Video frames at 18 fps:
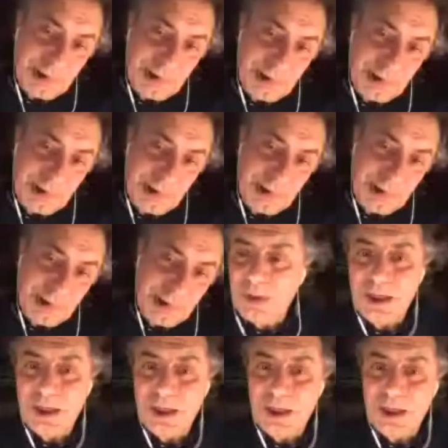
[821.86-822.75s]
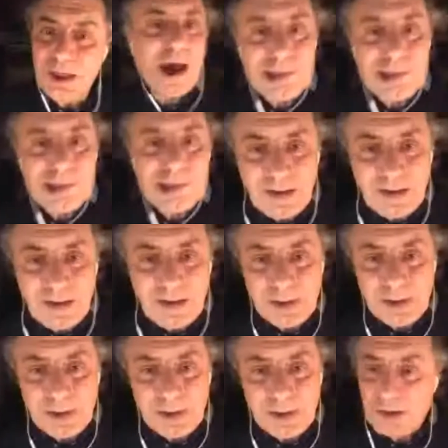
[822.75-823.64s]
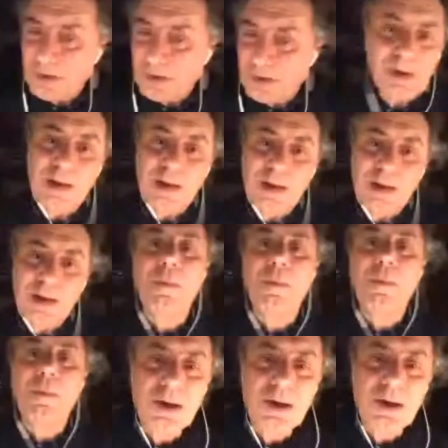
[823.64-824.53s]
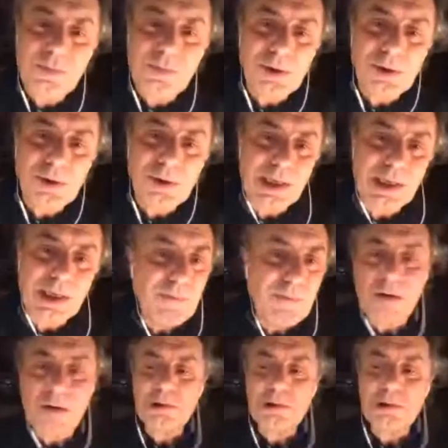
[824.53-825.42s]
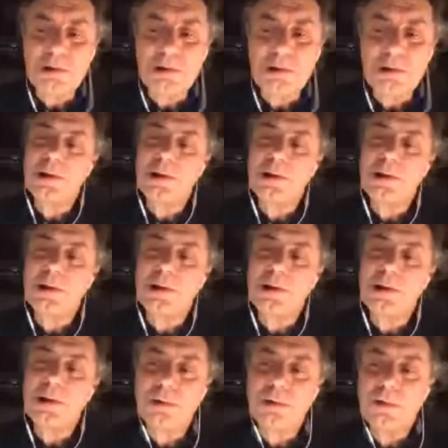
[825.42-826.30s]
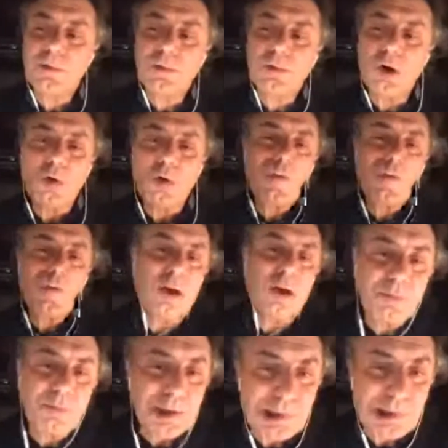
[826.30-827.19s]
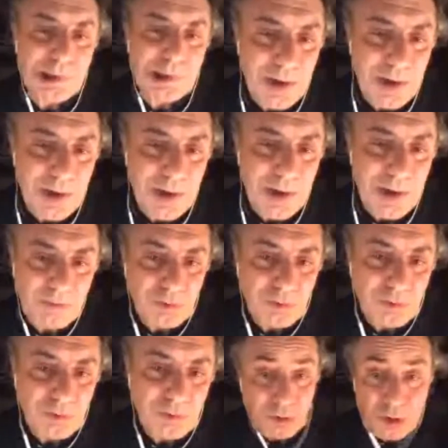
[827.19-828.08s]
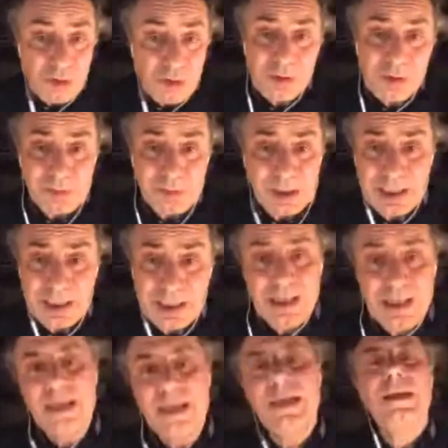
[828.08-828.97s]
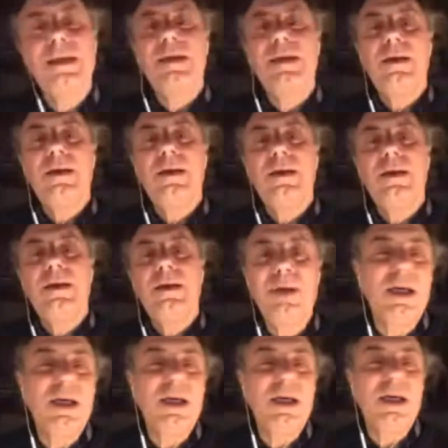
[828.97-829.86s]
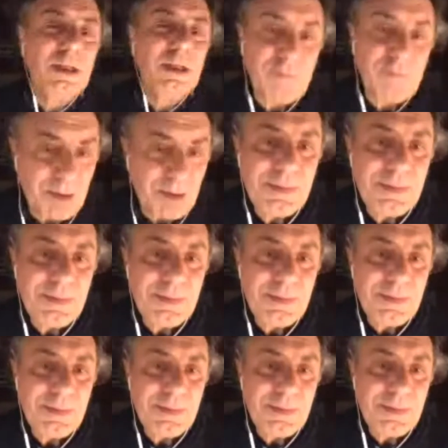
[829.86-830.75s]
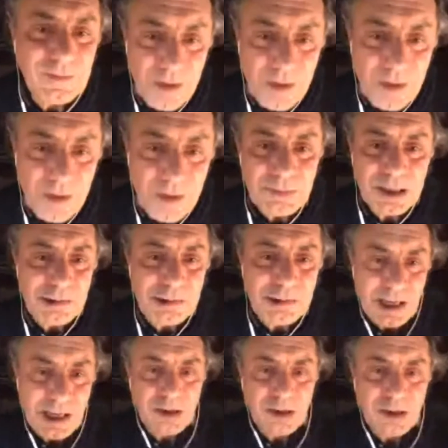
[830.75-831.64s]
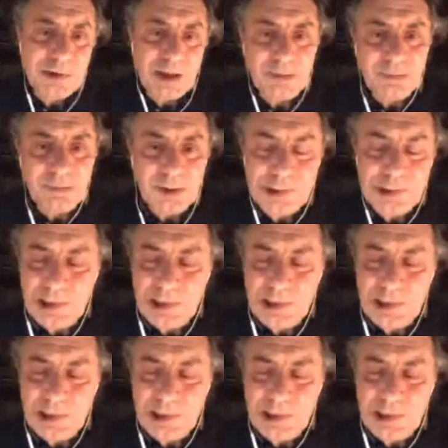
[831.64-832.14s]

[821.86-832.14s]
I could have been a jazz guitar player. I could have played flamenco music. If I was, for instance, growing up in Spain, I would have probably becoming a flamenco guitar player, because I love that music.